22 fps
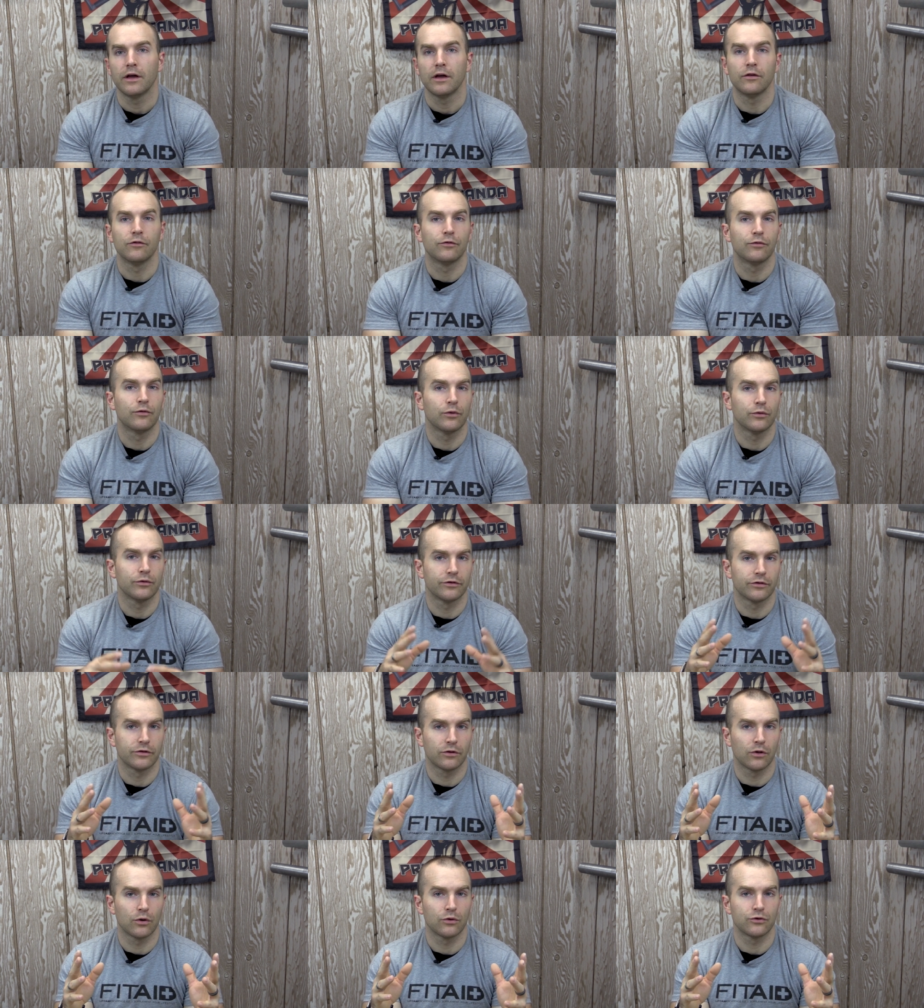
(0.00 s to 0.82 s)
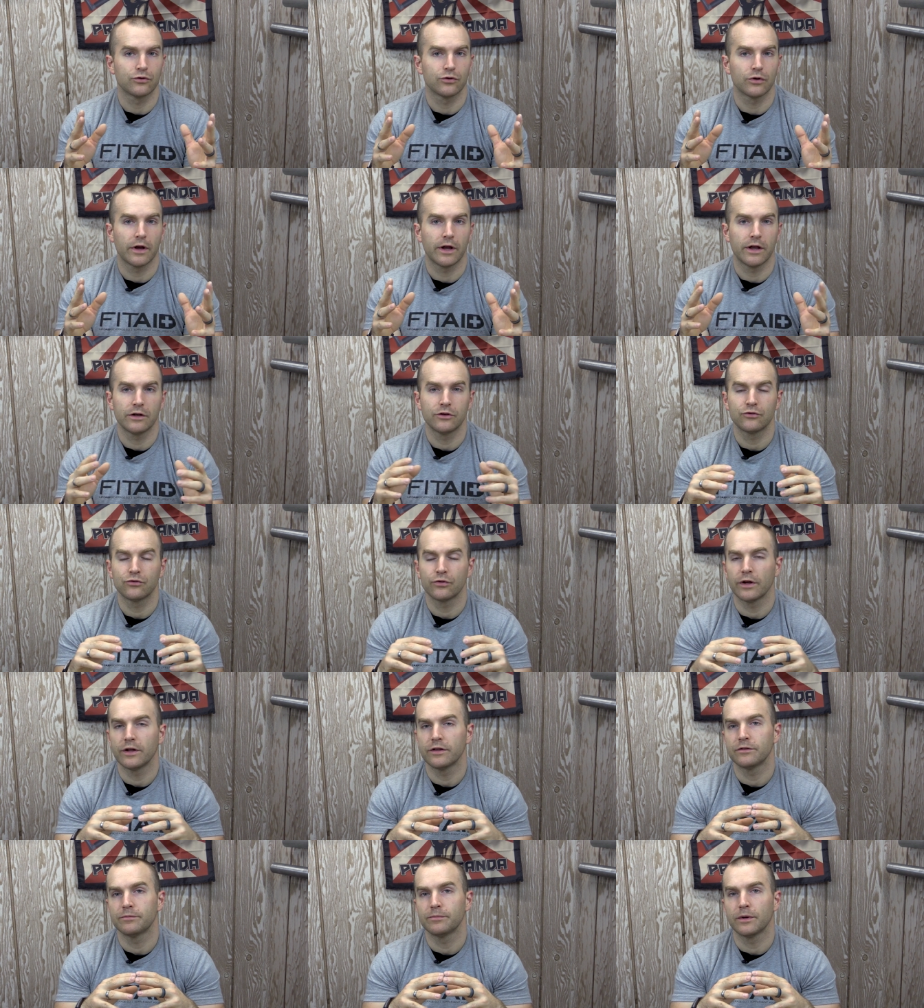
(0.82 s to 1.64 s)
in full disclosure and
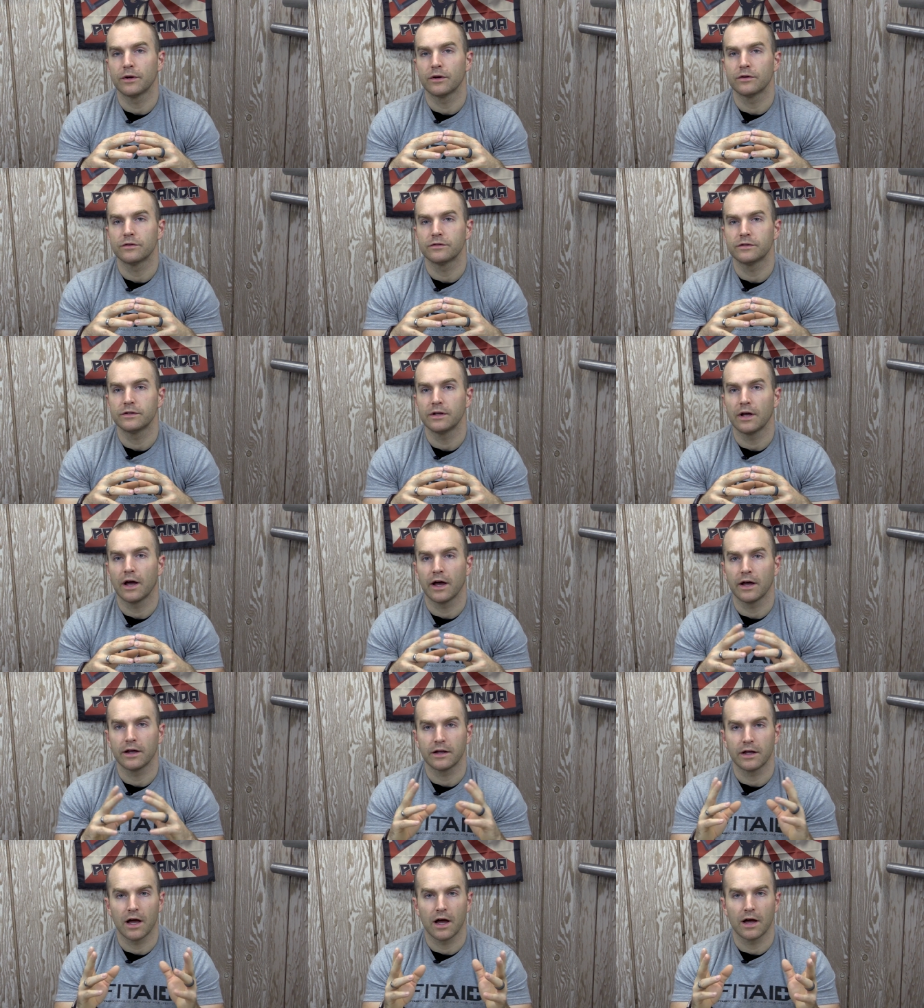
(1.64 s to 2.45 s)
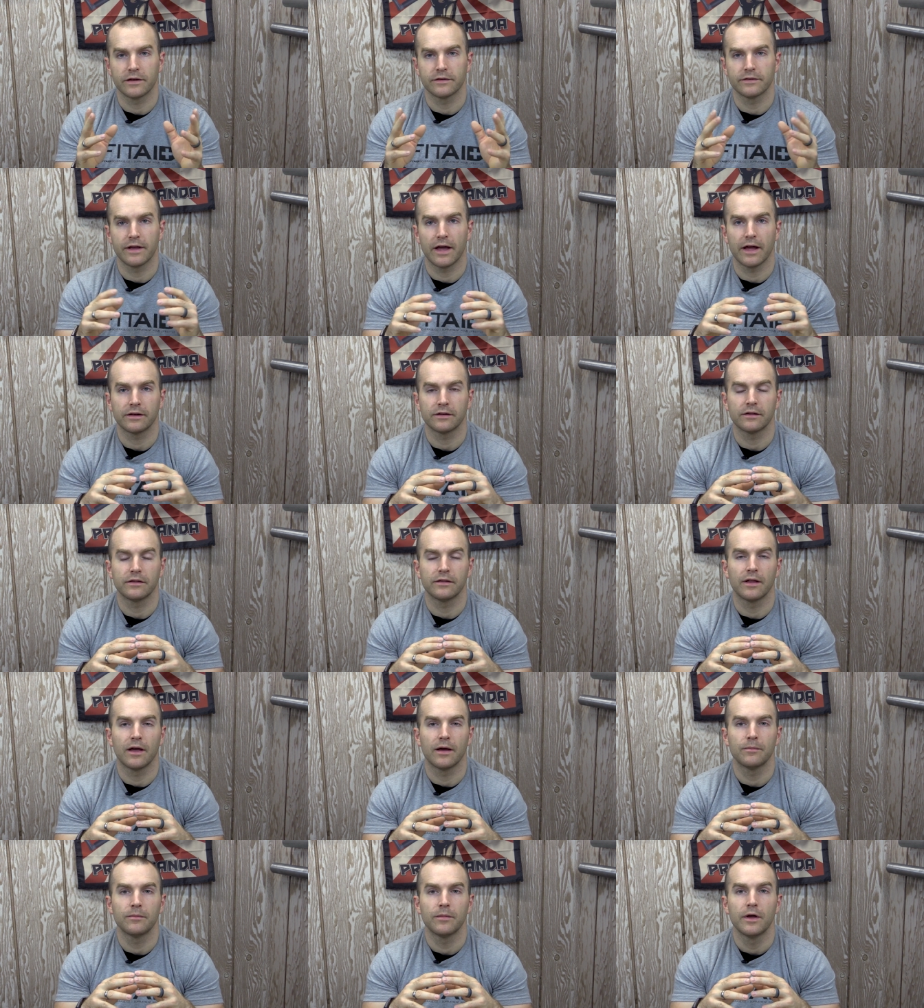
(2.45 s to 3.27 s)
transparency, I
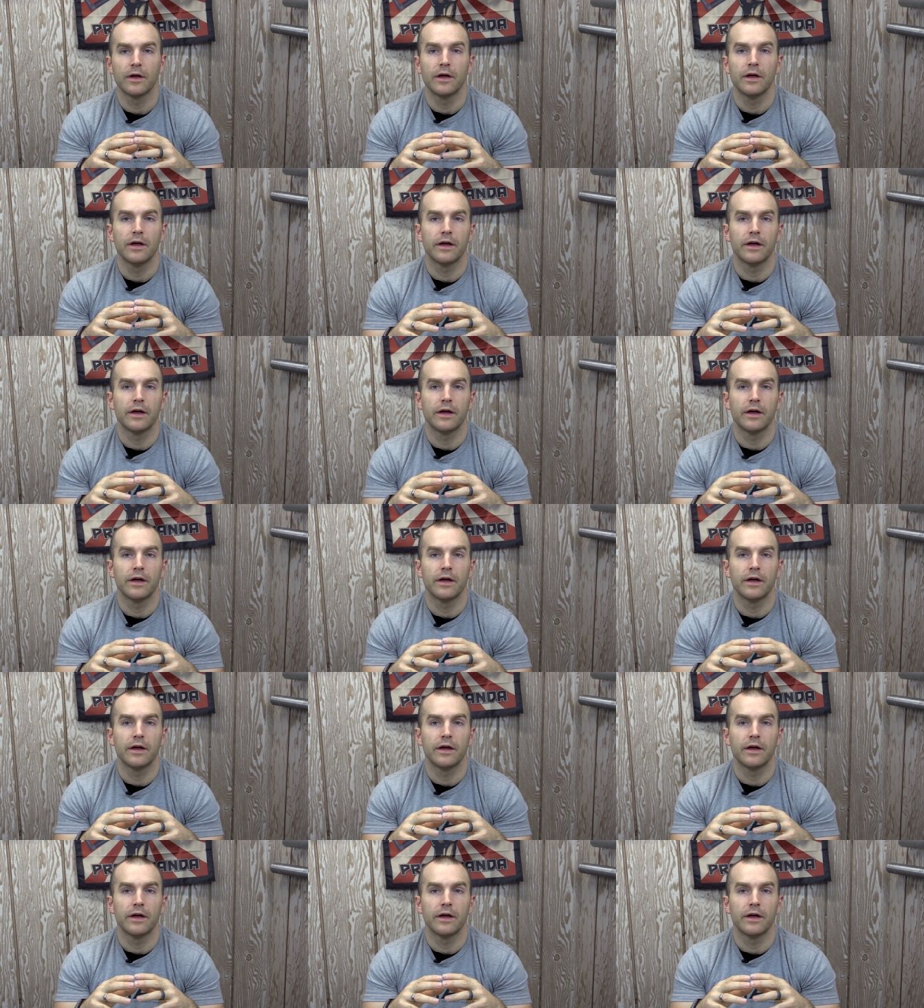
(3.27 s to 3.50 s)
contacted them,